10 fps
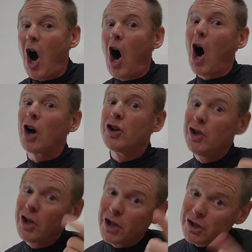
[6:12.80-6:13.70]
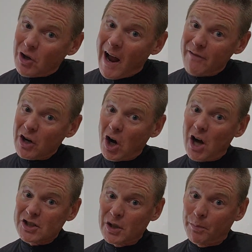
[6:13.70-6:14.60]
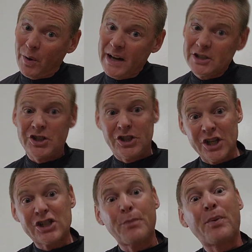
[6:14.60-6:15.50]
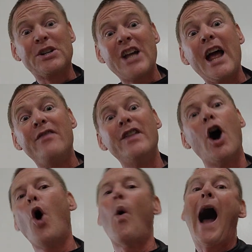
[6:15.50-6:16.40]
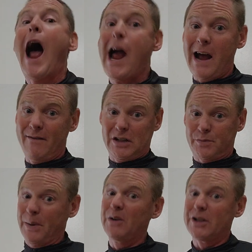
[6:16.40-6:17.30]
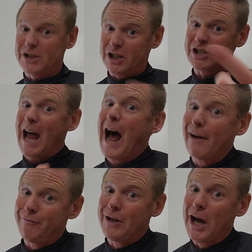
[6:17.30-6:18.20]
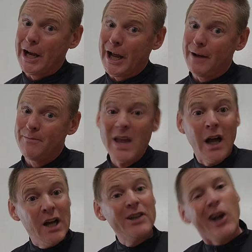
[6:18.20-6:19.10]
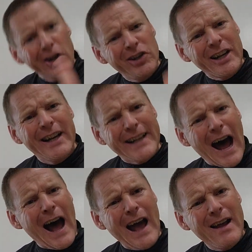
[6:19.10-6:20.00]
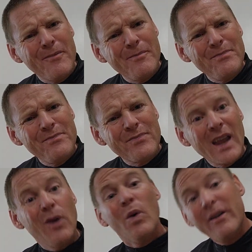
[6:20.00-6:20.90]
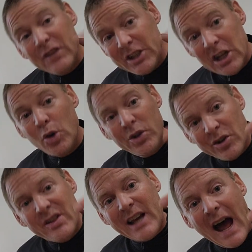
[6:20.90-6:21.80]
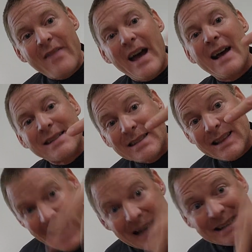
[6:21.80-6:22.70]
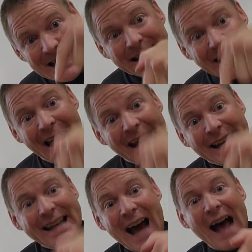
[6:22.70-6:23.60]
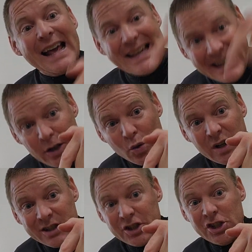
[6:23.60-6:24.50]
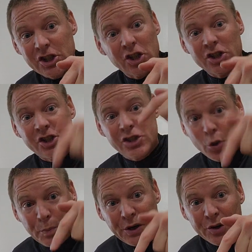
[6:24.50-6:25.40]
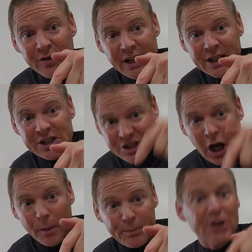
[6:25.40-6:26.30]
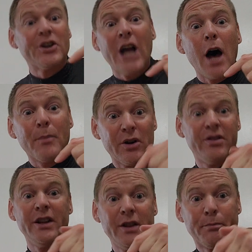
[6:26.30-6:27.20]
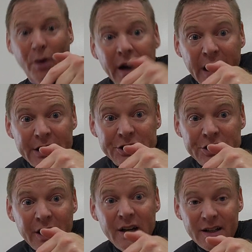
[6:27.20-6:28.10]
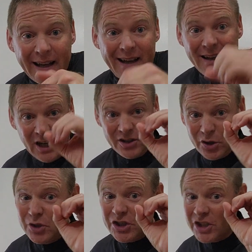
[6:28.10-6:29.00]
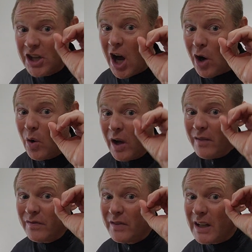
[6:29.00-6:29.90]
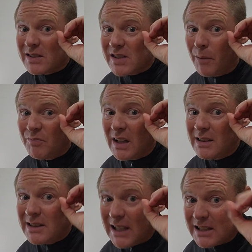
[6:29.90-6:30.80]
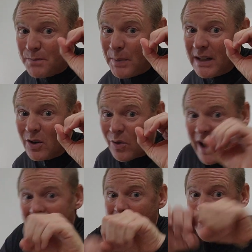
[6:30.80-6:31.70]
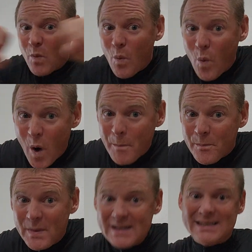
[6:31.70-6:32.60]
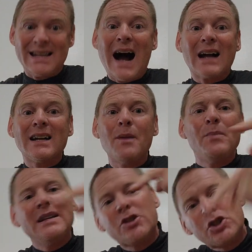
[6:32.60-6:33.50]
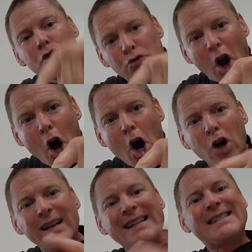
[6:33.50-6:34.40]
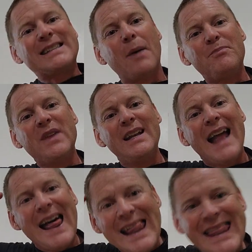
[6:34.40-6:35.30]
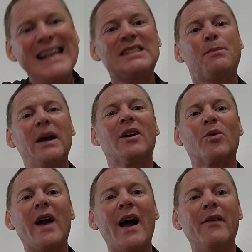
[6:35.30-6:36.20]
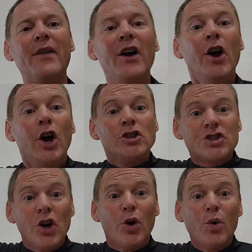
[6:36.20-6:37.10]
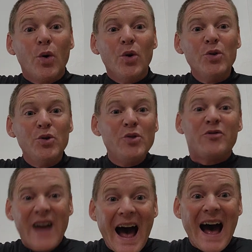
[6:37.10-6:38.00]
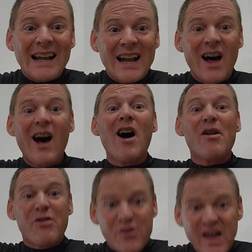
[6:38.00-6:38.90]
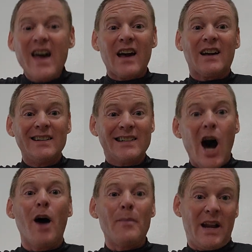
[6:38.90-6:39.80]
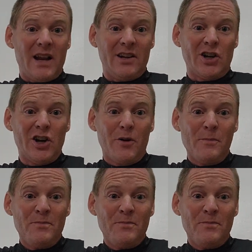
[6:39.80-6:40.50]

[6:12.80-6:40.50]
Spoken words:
are you going to drive across the bridge just to pretend that, oh, I have experience because I've done it? Are you going to die? Well, if you do, you're the guy that has less than the 80 IQ because you're stupider than a stump. You're dumber than the bridge. Okay, you should know that something this big around, whoop, is not going to be as strong as something this big around. So you've got a thick dominator